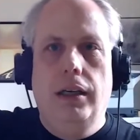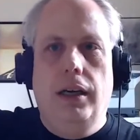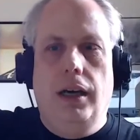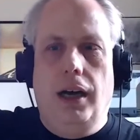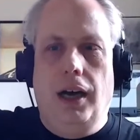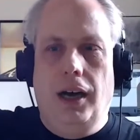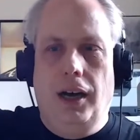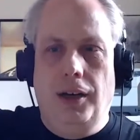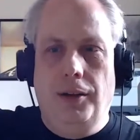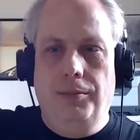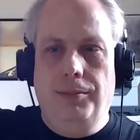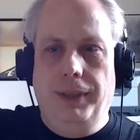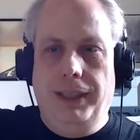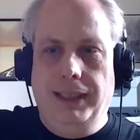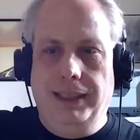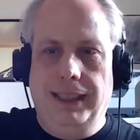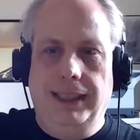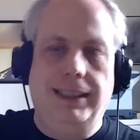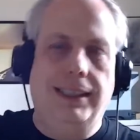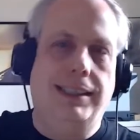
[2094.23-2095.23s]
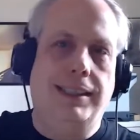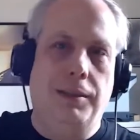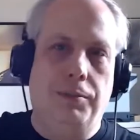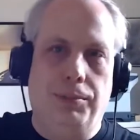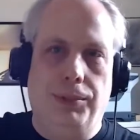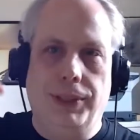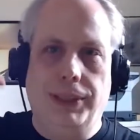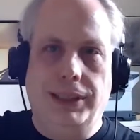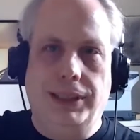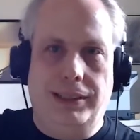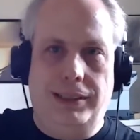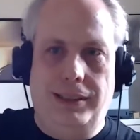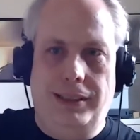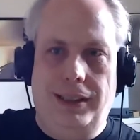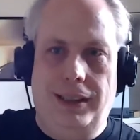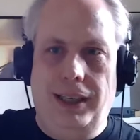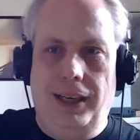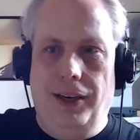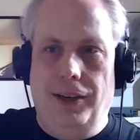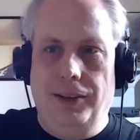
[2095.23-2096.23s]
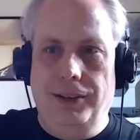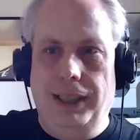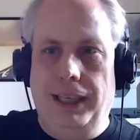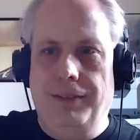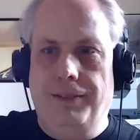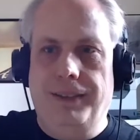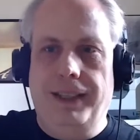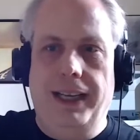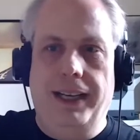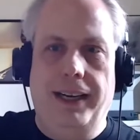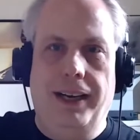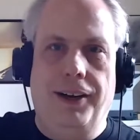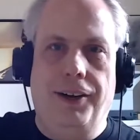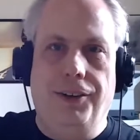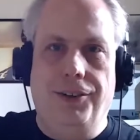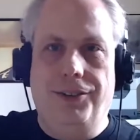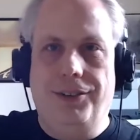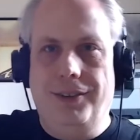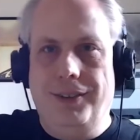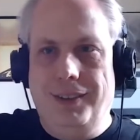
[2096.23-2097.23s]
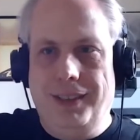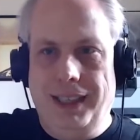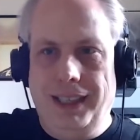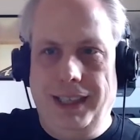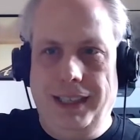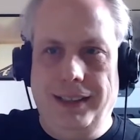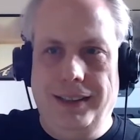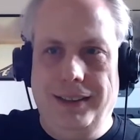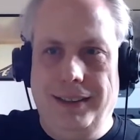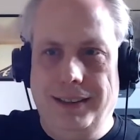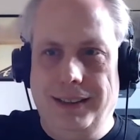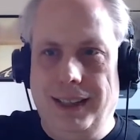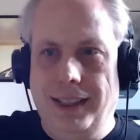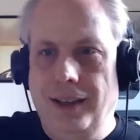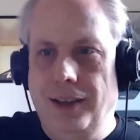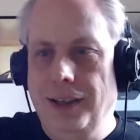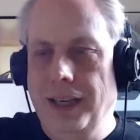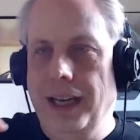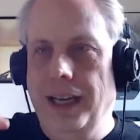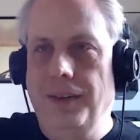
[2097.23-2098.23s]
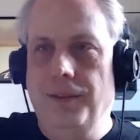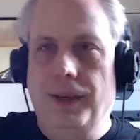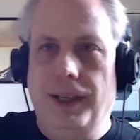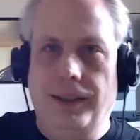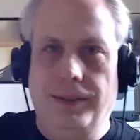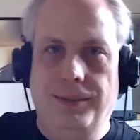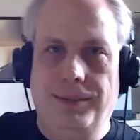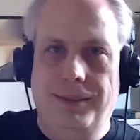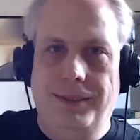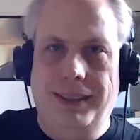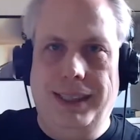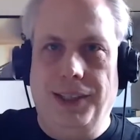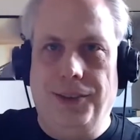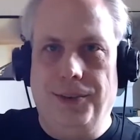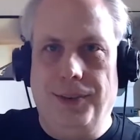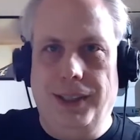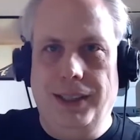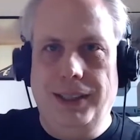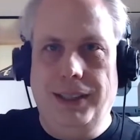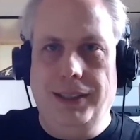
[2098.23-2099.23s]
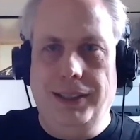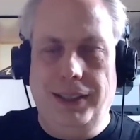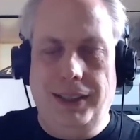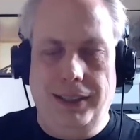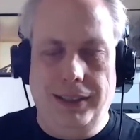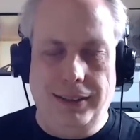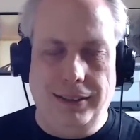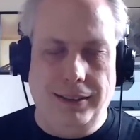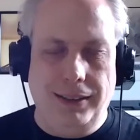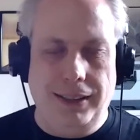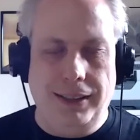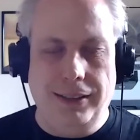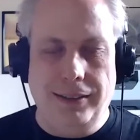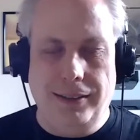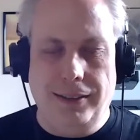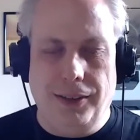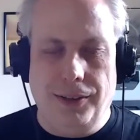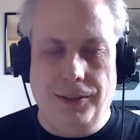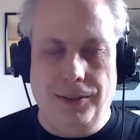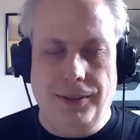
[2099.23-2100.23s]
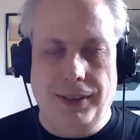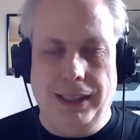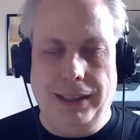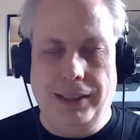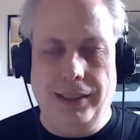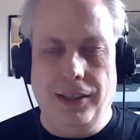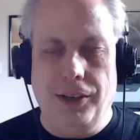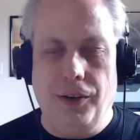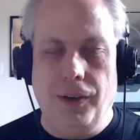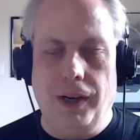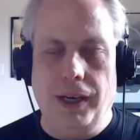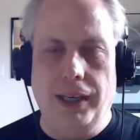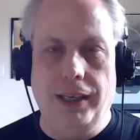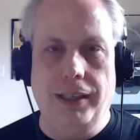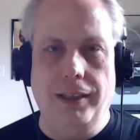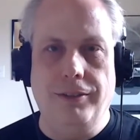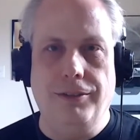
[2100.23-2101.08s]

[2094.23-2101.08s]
Um, because it's the simplest, you know, if then else thing. It's like, okay, mm-hmm. well, guess what? You, you you don't get to go on any